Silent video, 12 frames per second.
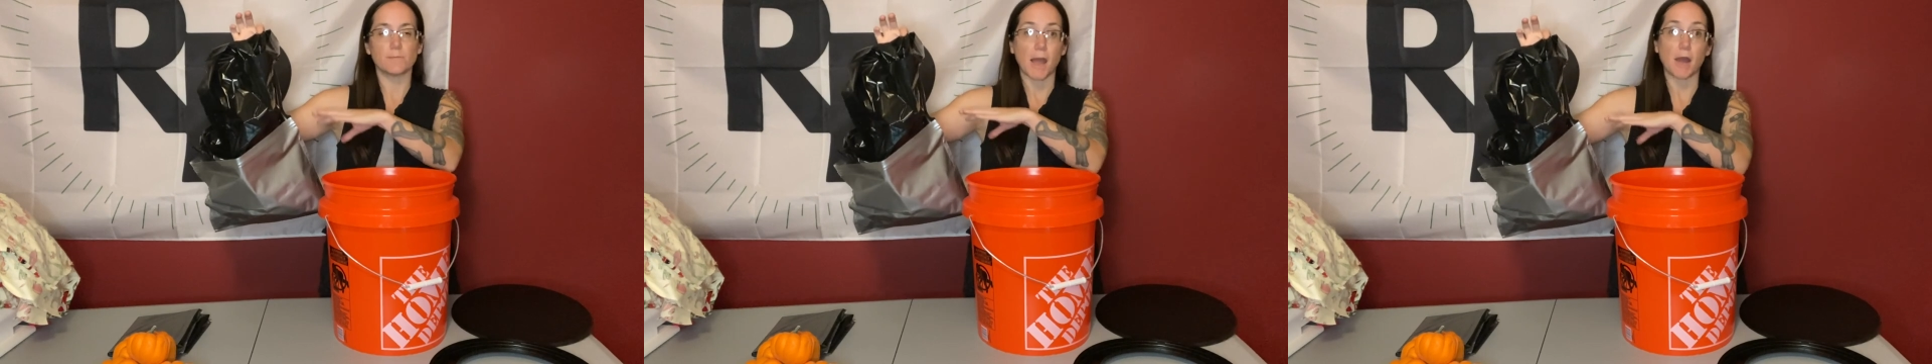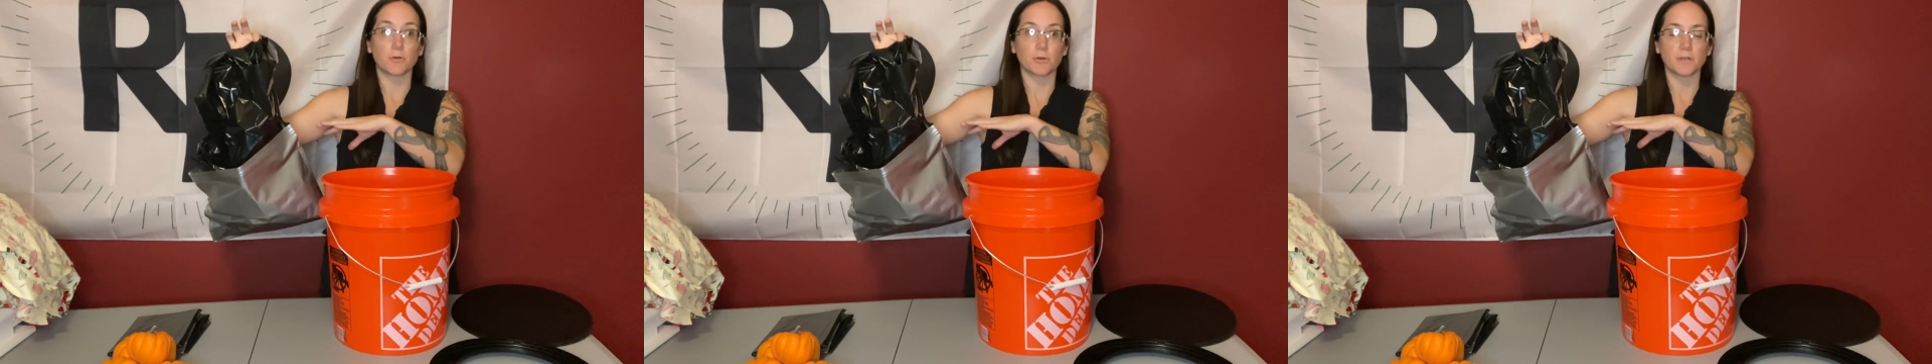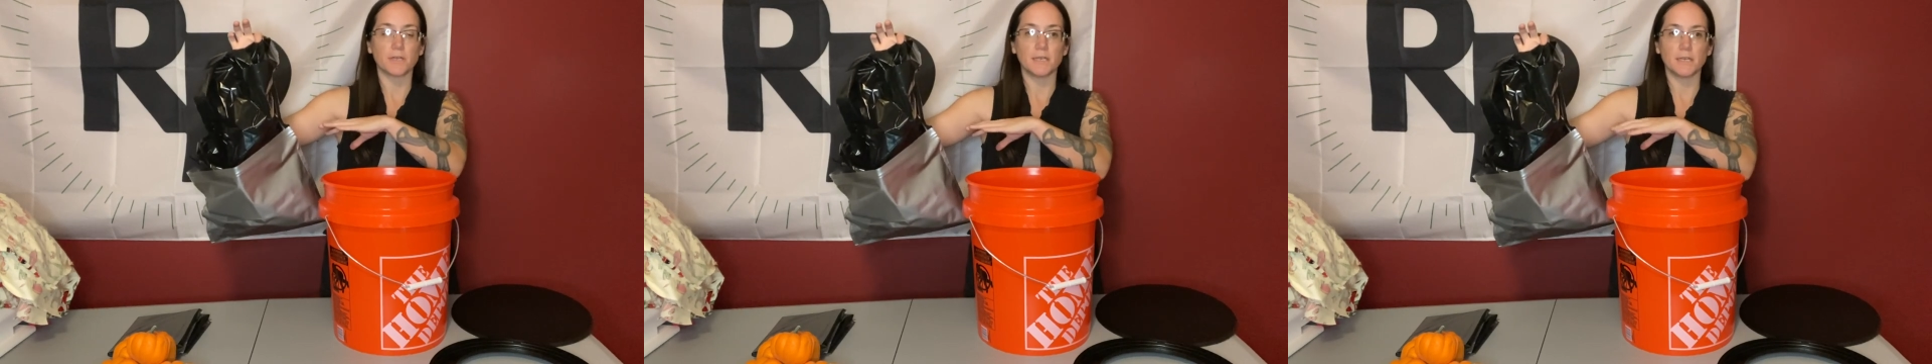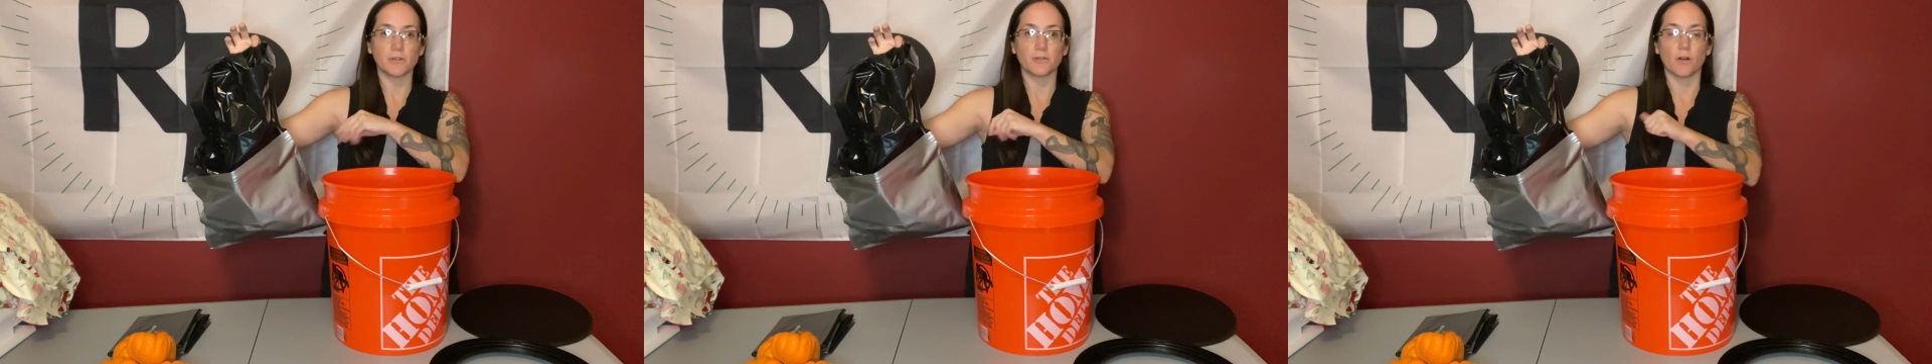powder in
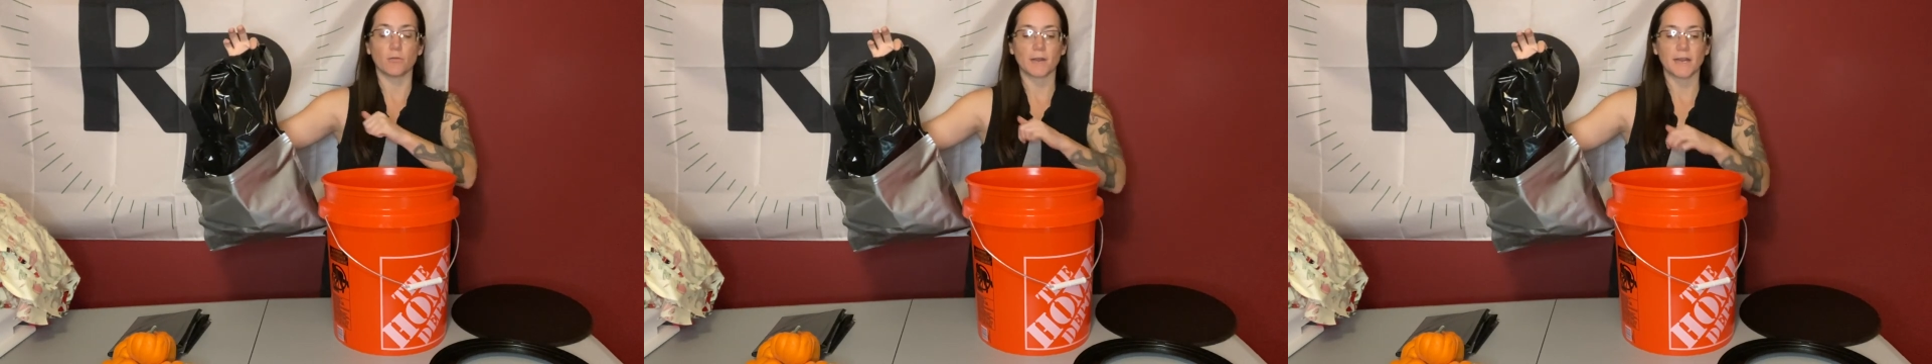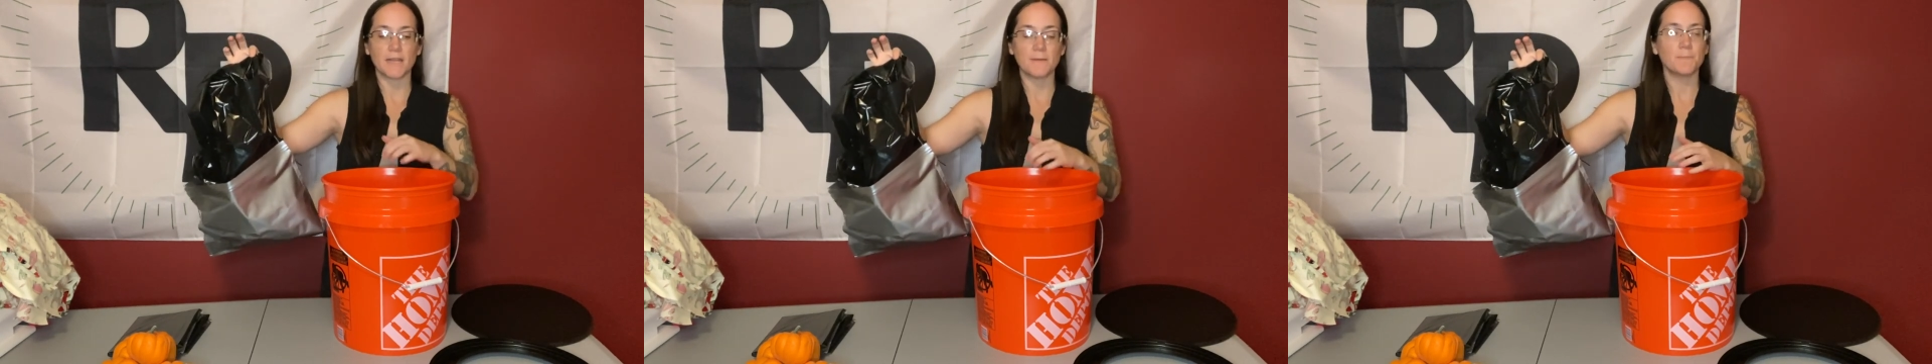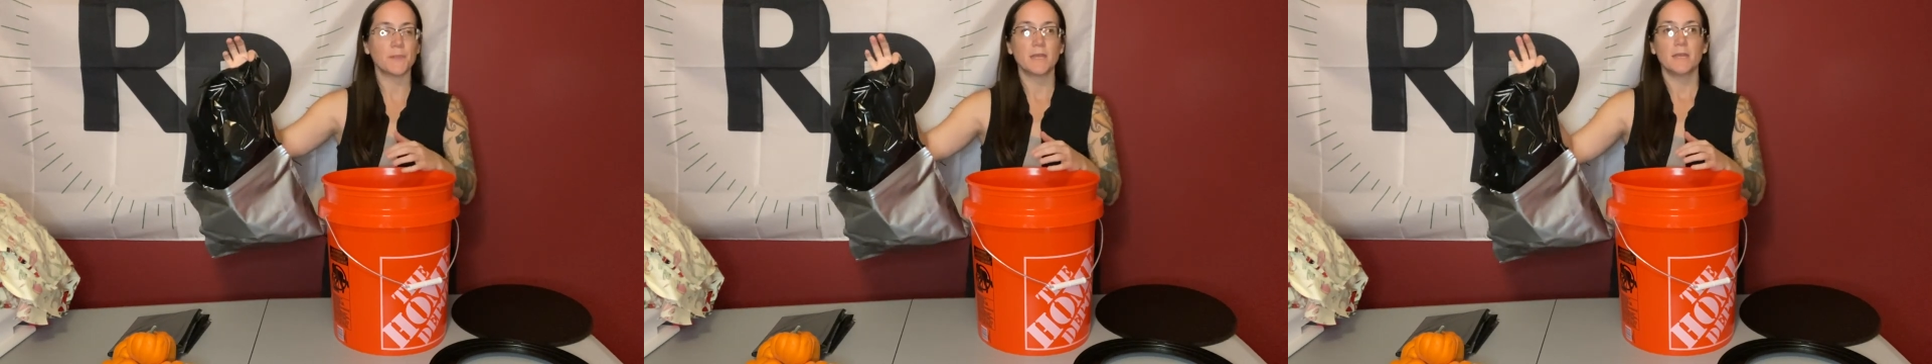here already,